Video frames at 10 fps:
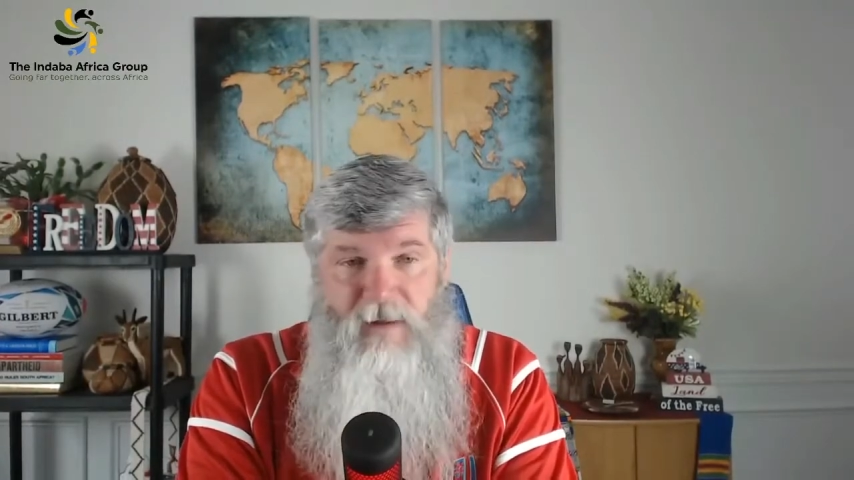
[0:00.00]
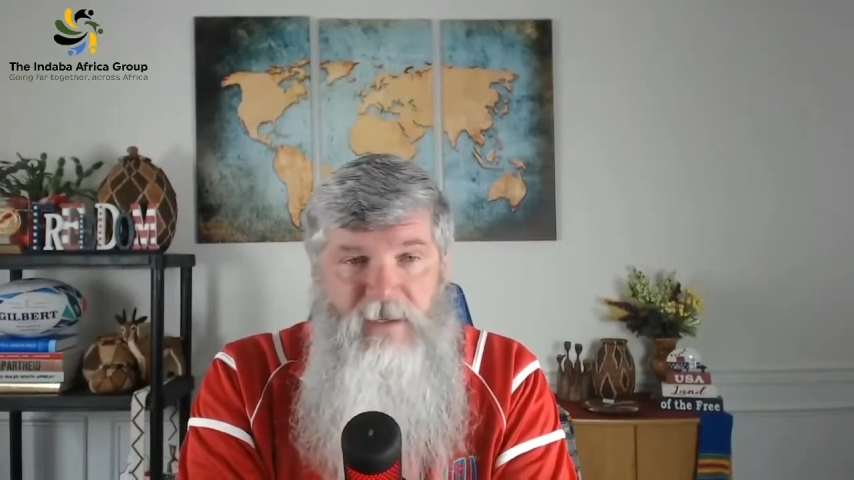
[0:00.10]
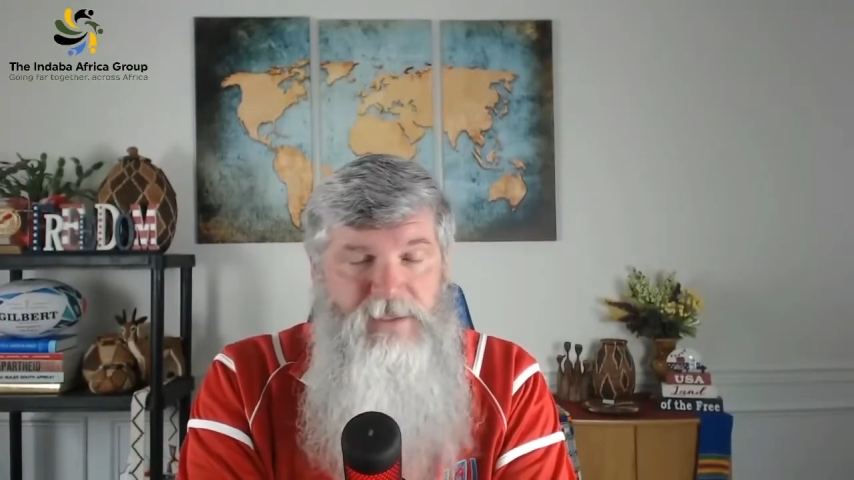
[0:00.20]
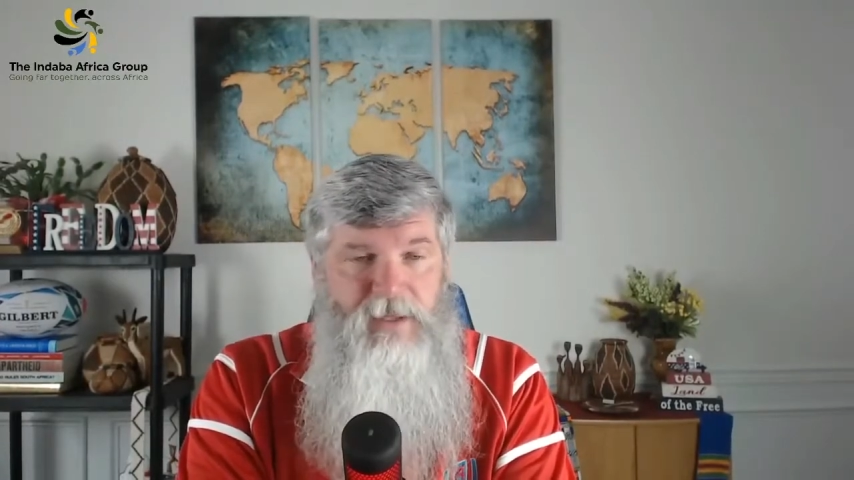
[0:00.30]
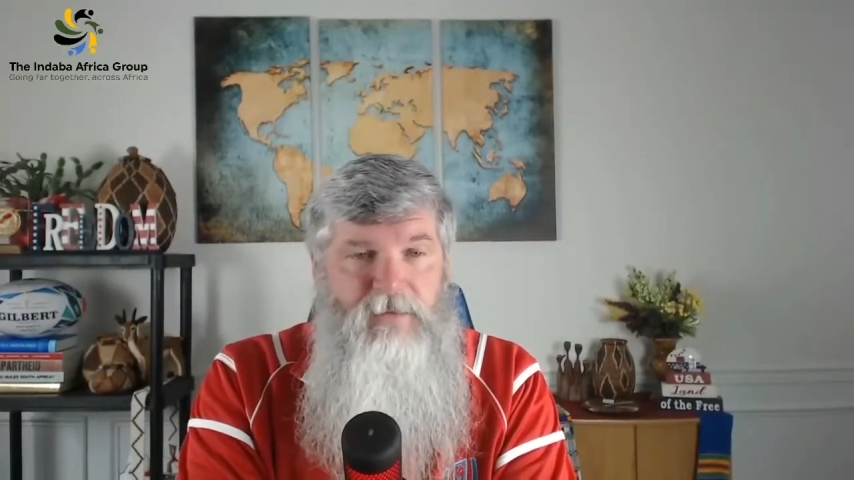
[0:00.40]

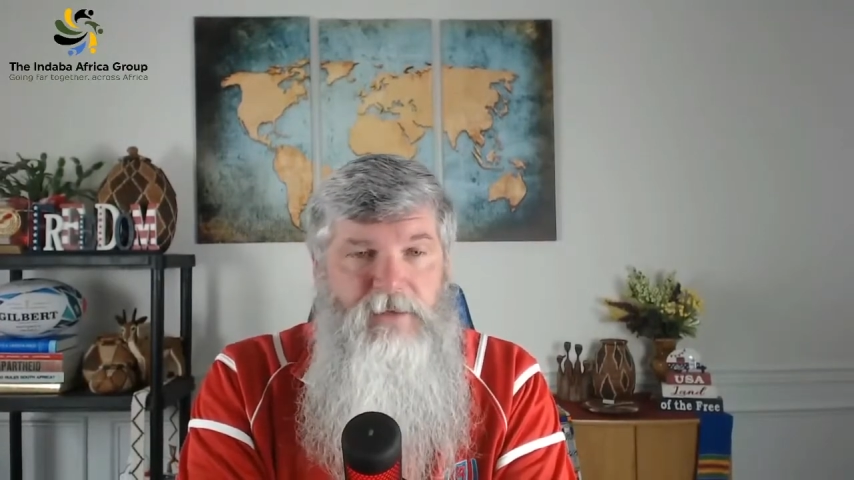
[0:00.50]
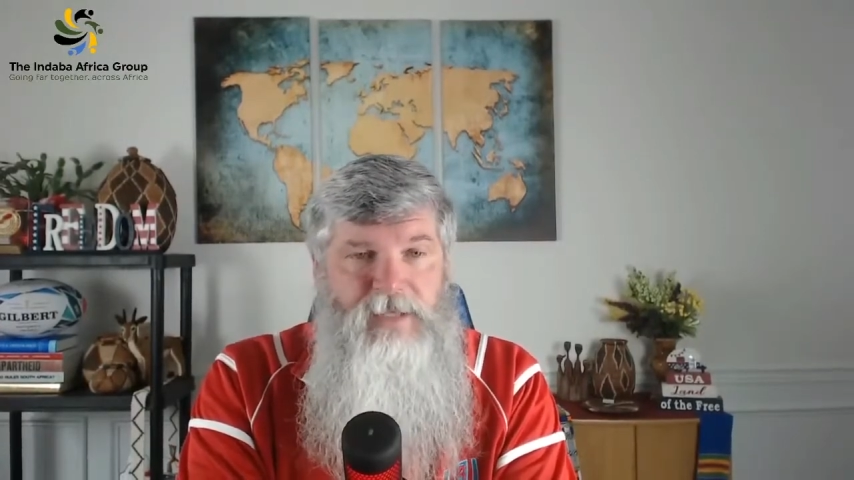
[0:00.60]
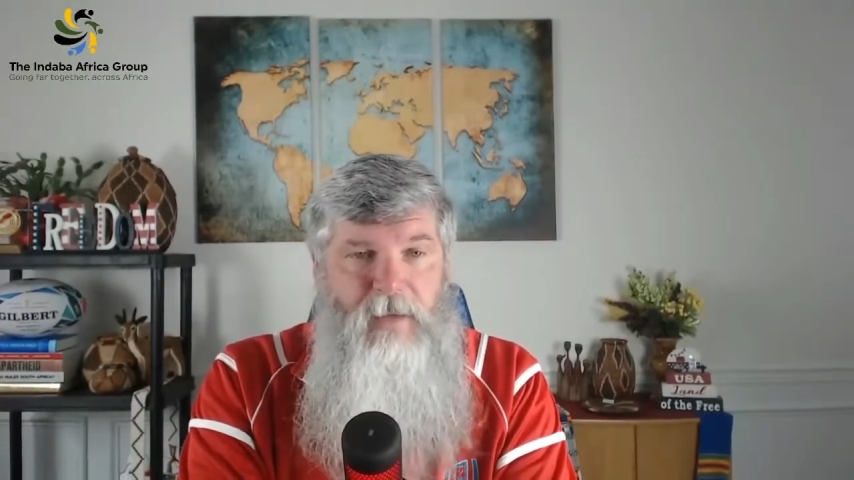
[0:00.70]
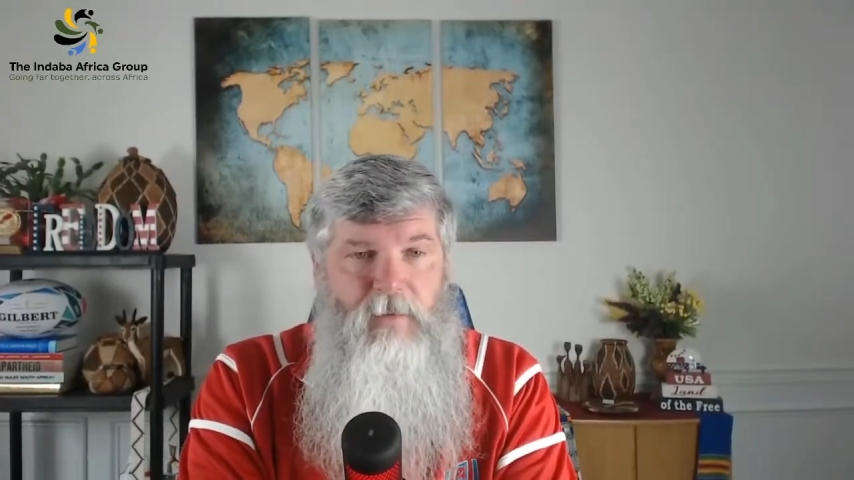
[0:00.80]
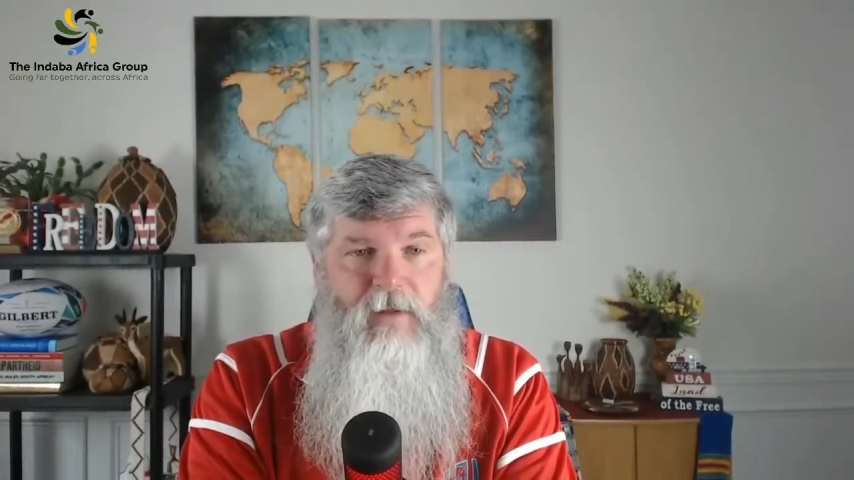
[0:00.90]
It's another
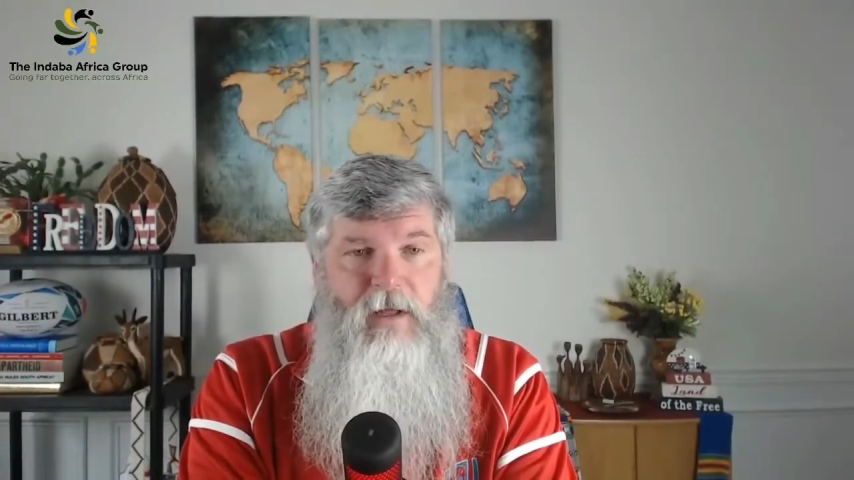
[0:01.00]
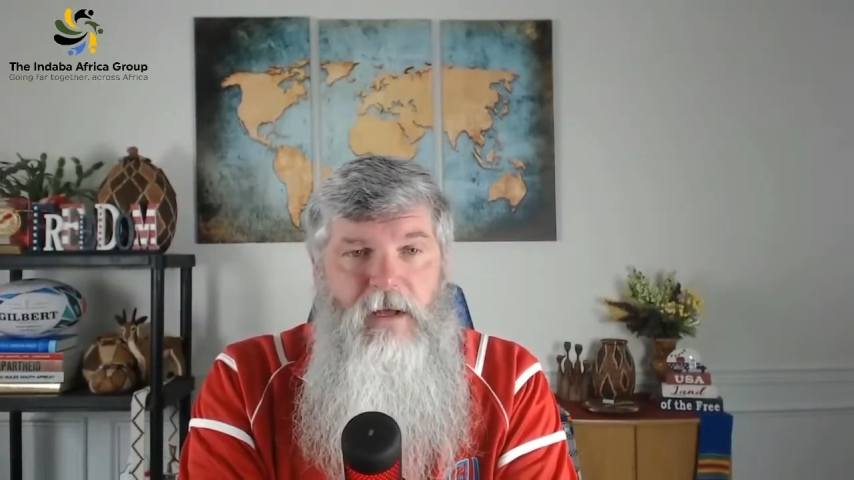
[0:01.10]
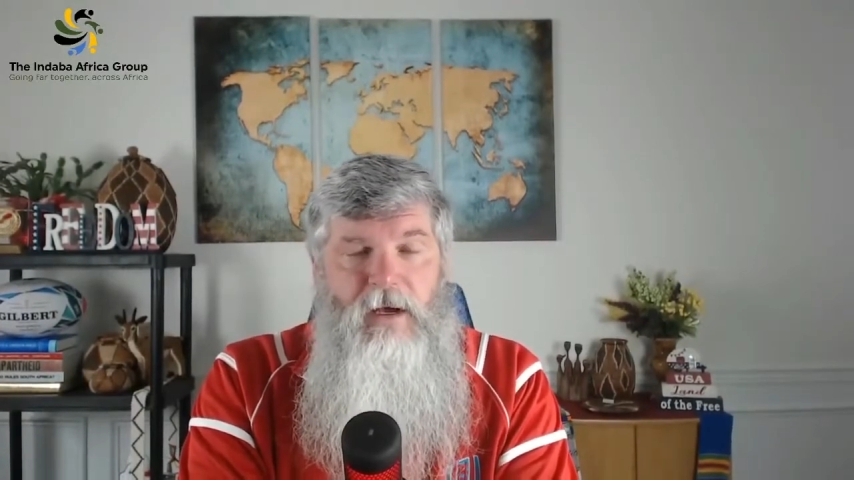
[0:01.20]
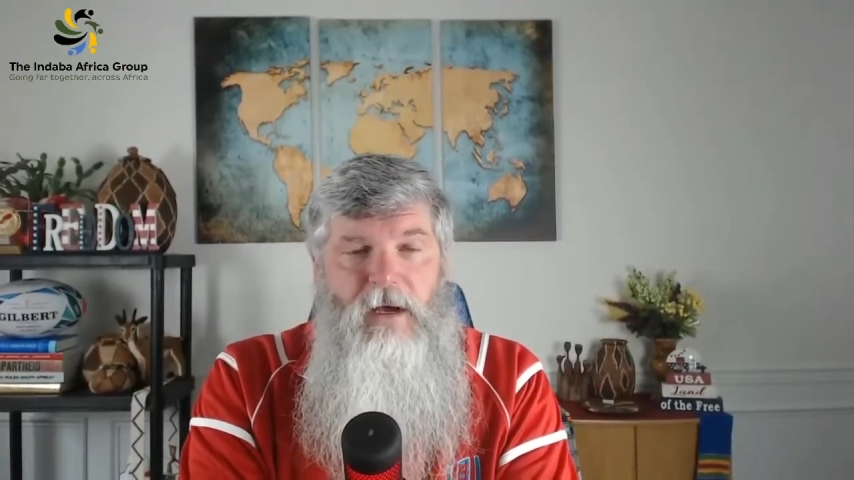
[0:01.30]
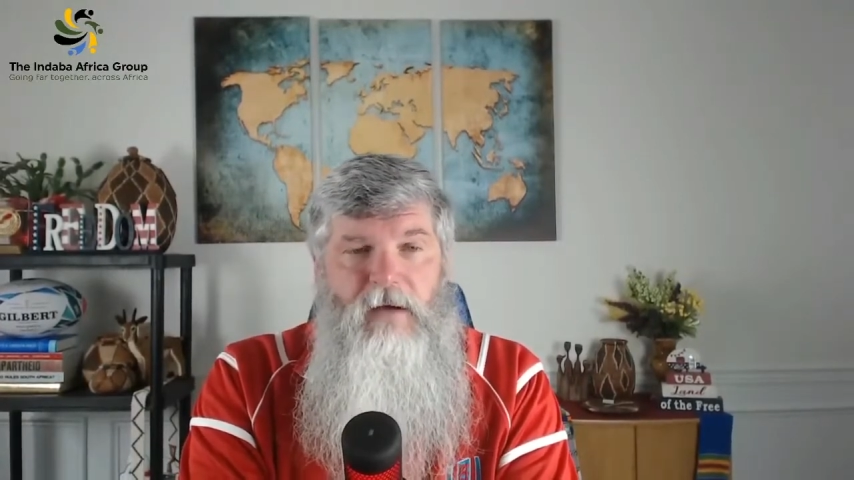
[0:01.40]
example
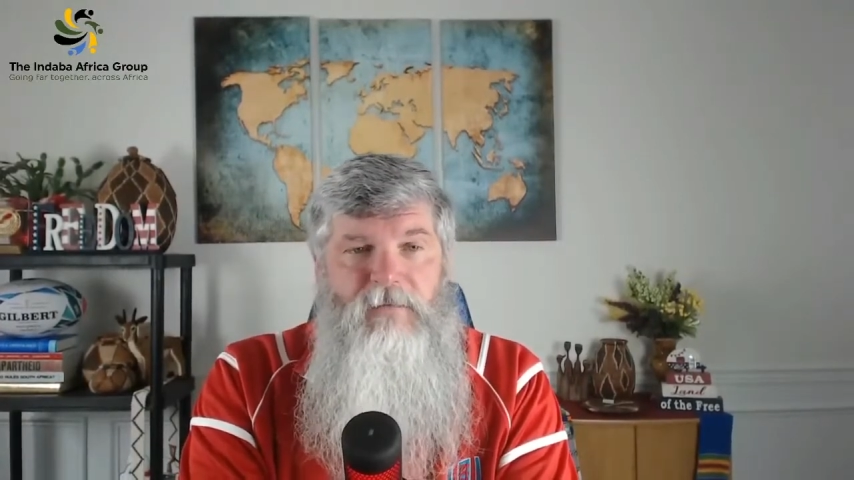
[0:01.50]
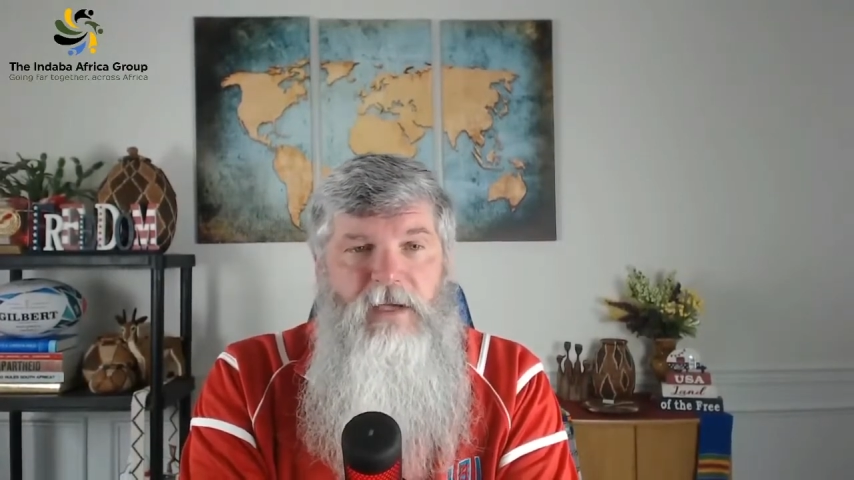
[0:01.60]
of